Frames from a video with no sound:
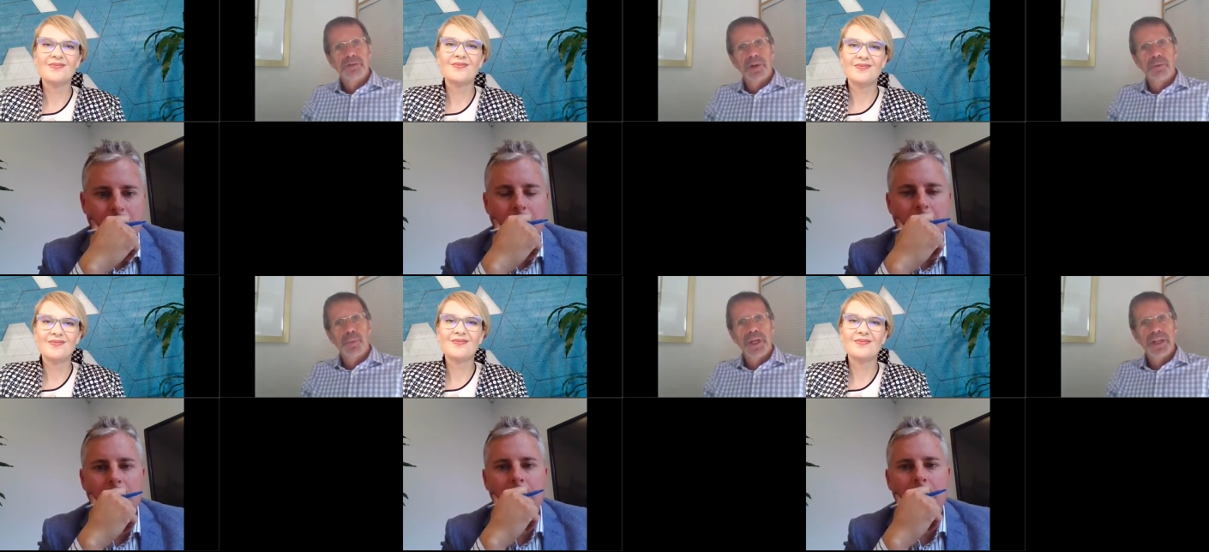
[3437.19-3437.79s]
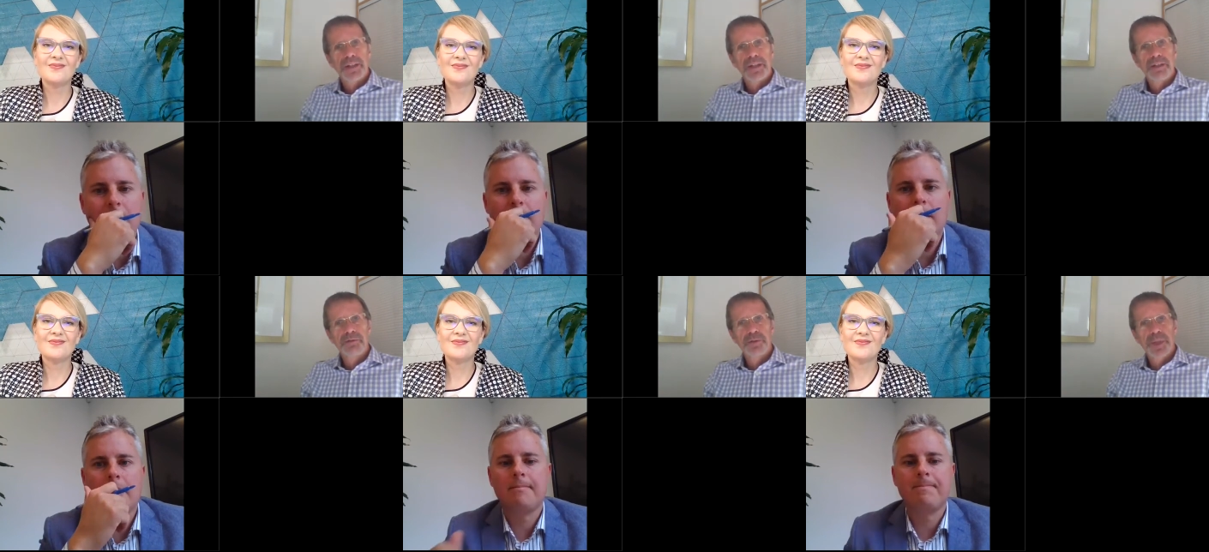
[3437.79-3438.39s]
Speaker 1: on where
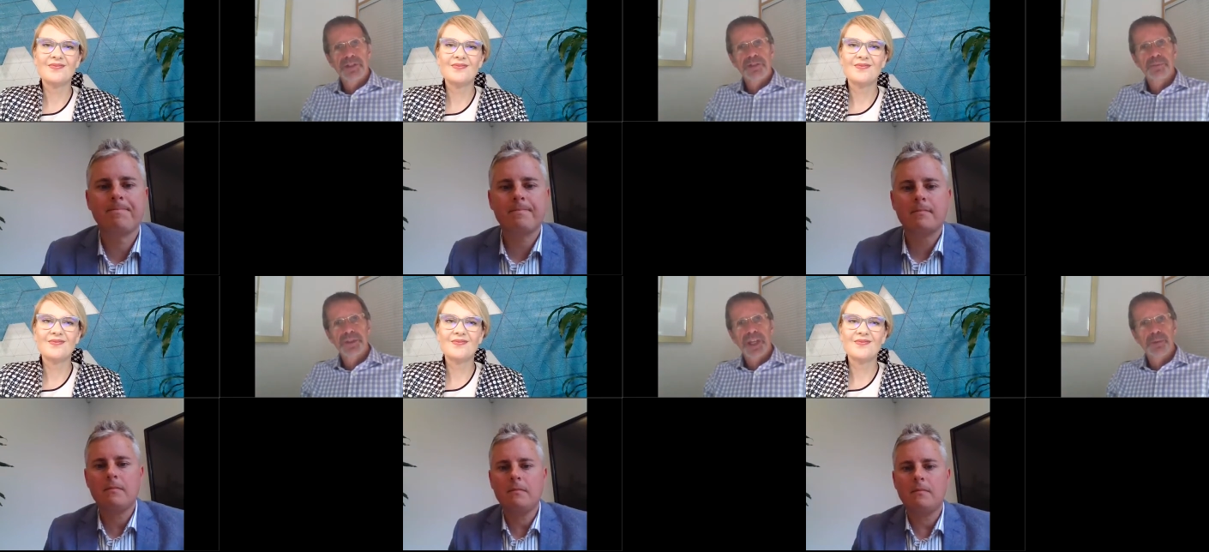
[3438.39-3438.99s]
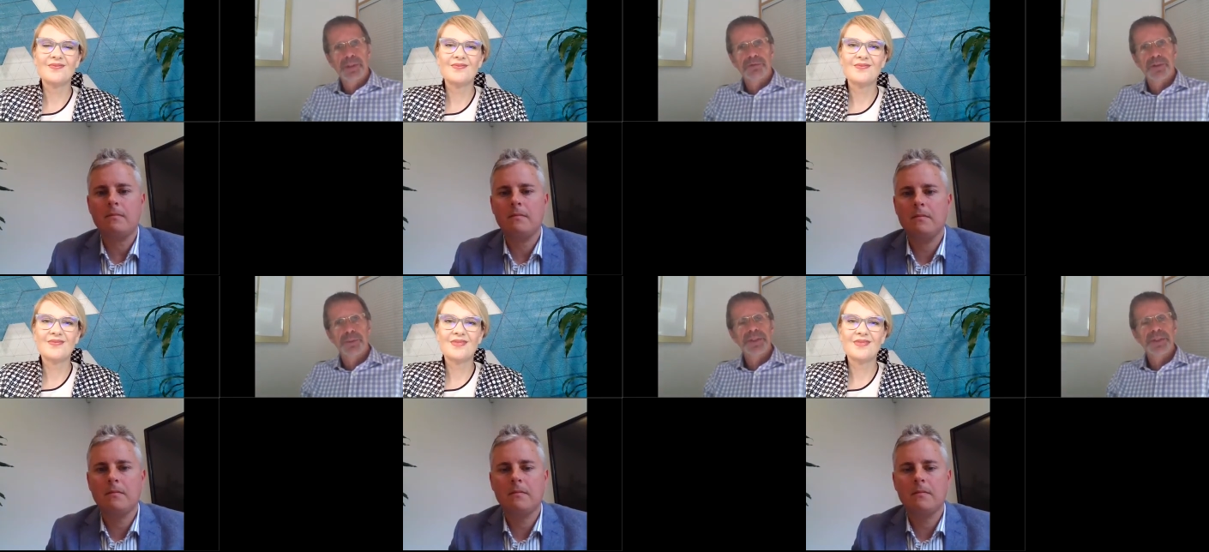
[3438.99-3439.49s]
information was coming from.